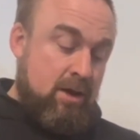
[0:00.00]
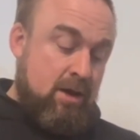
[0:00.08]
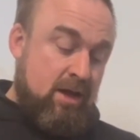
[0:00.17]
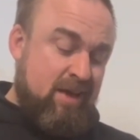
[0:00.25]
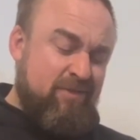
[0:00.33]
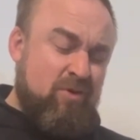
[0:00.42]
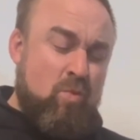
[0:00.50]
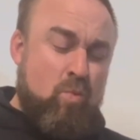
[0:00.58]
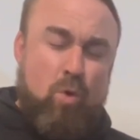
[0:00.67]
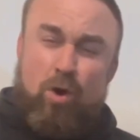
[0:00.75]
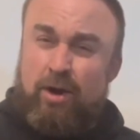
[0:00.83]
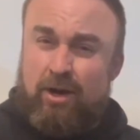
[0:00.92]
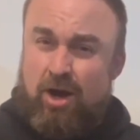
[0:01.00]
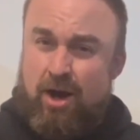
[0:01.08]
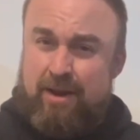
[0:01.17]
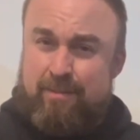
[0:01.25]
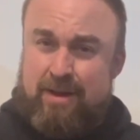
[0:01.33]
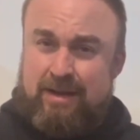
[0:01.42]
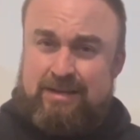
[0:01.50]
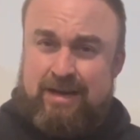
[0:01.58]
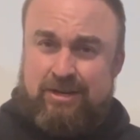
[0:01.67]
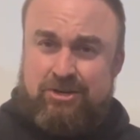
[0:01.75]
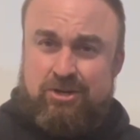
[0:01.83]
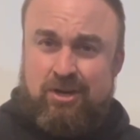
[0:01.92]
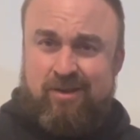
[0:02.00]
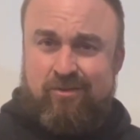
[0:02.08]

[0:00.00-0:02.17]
If you want a guided meditation,